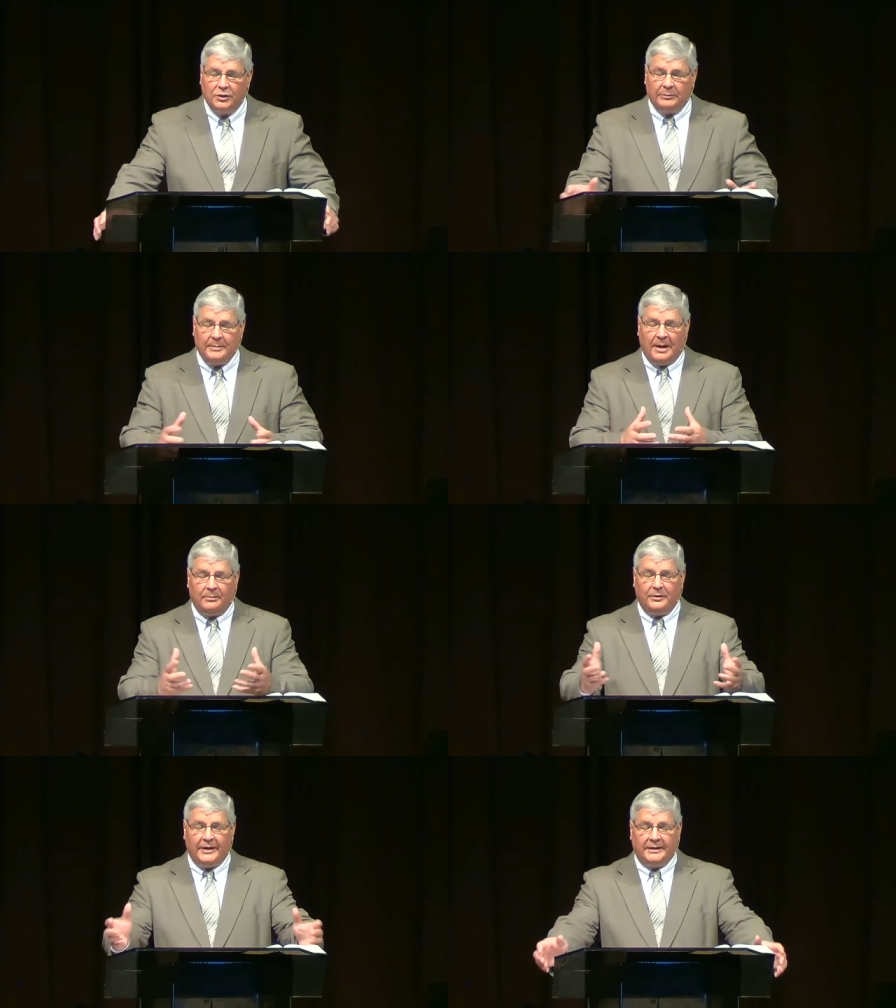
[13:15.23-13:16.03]
You
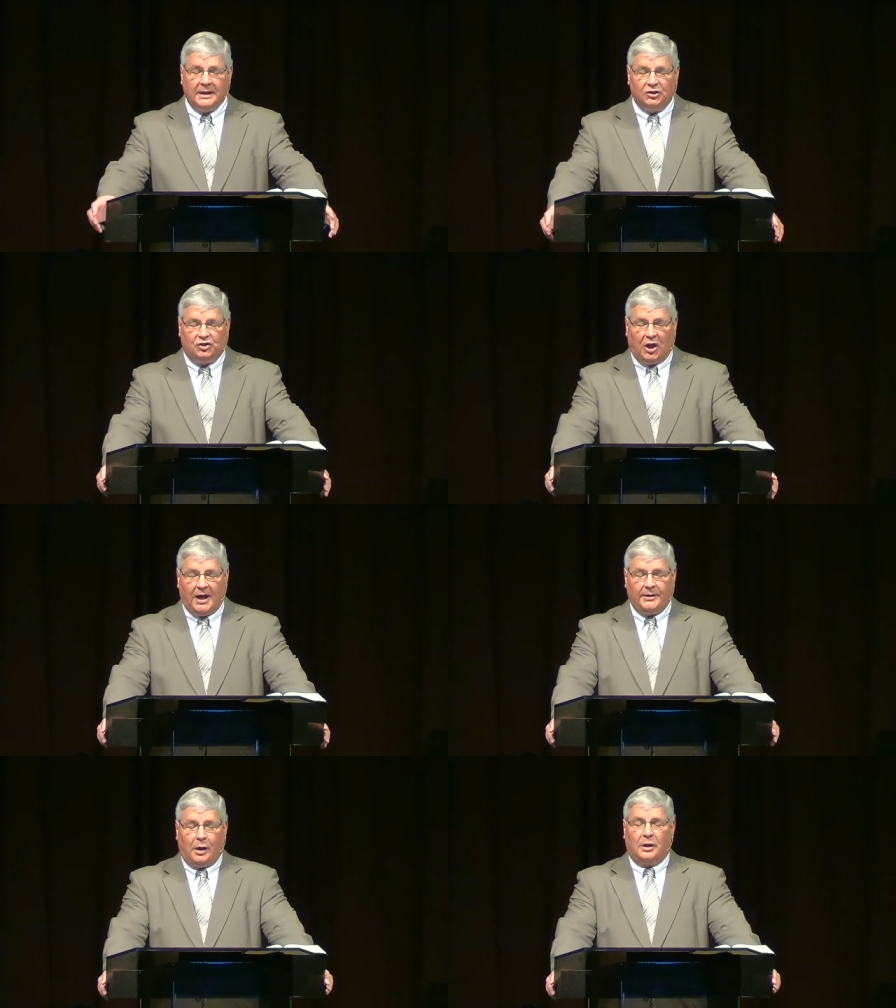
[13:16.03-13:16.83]
remember that
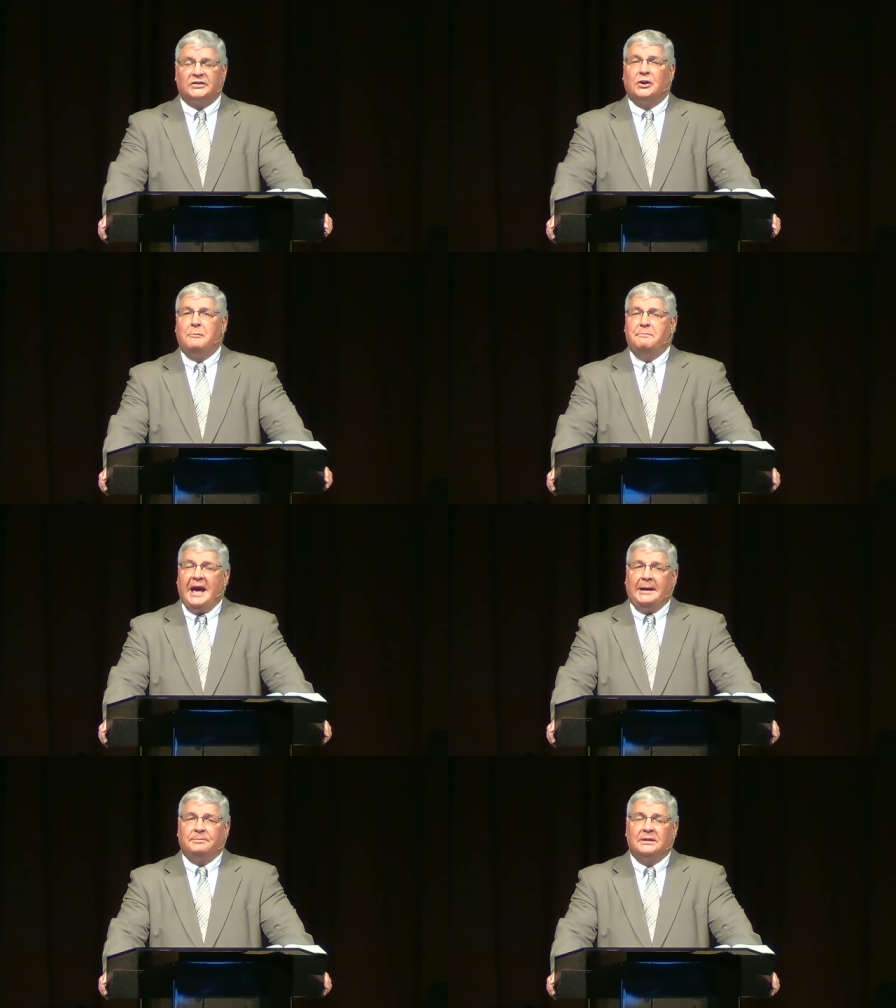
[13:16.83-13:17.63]
John also
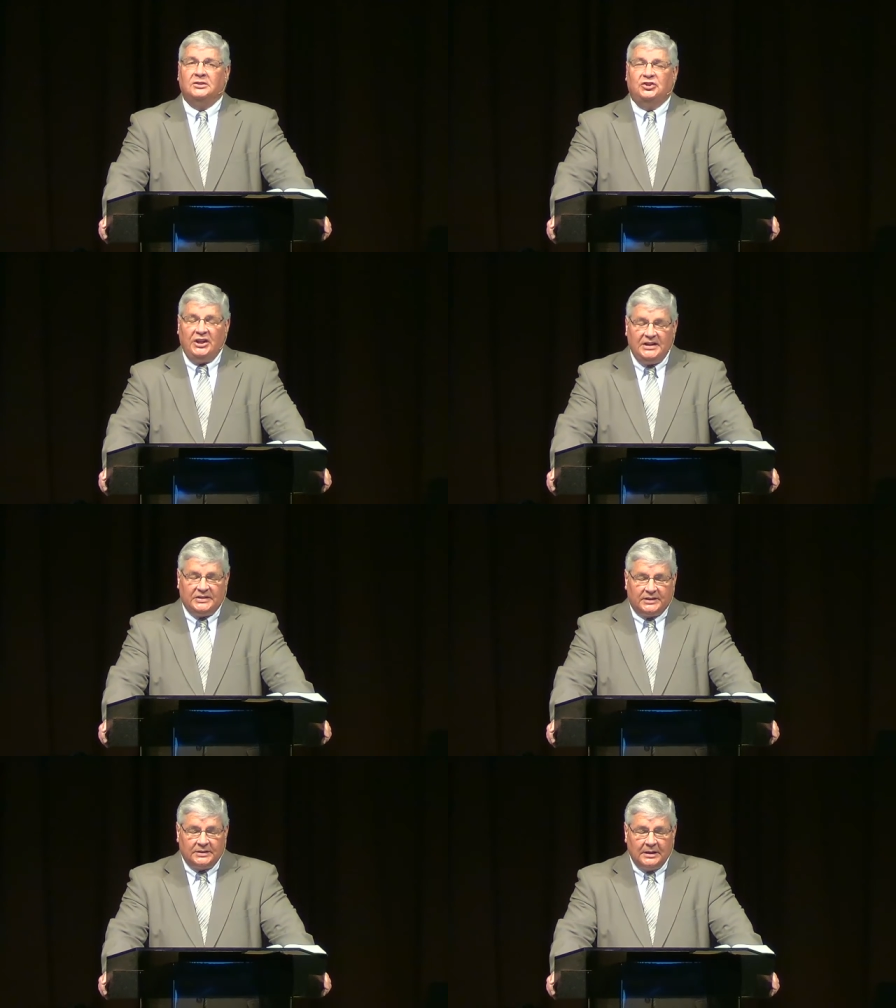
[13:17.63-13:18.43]
baptized
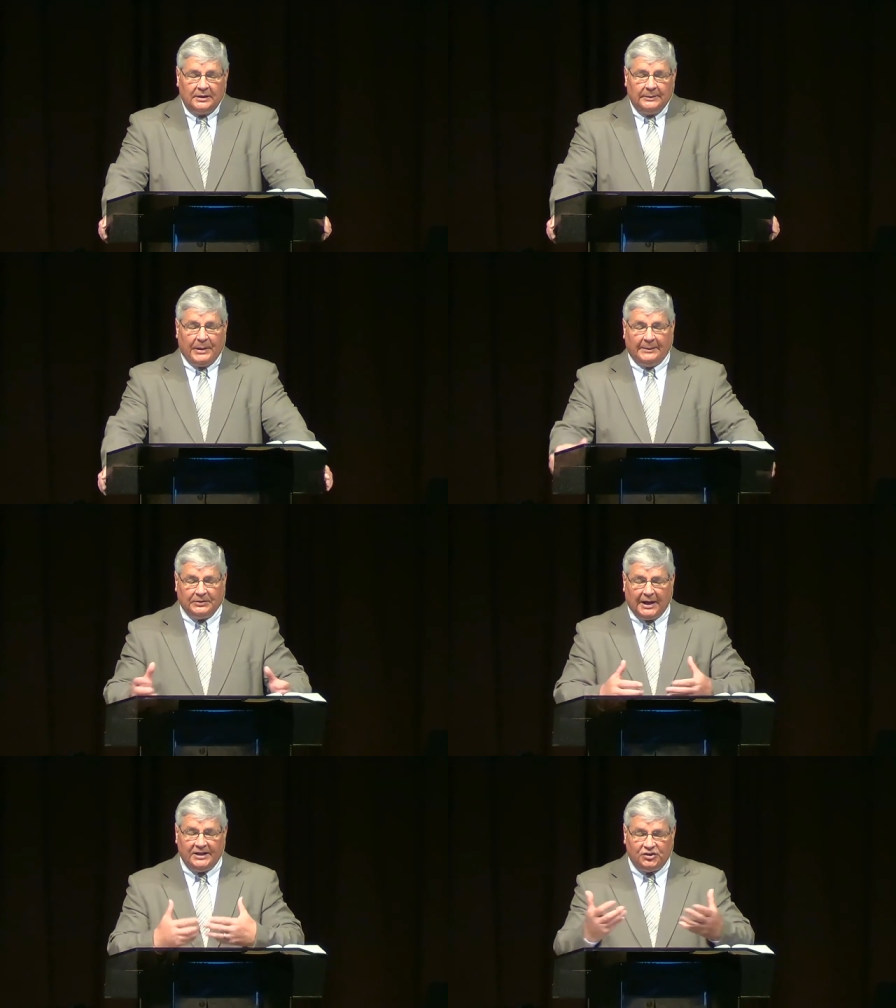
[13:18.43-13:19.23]

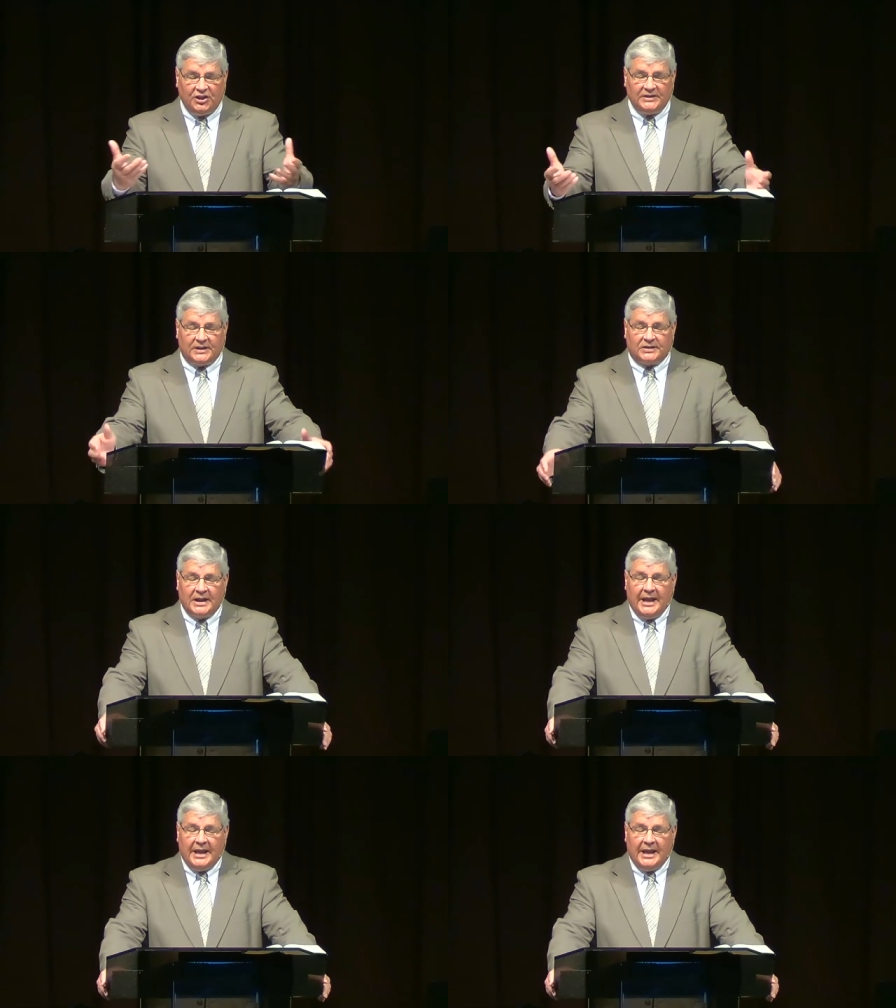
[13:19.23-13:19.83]
Jesus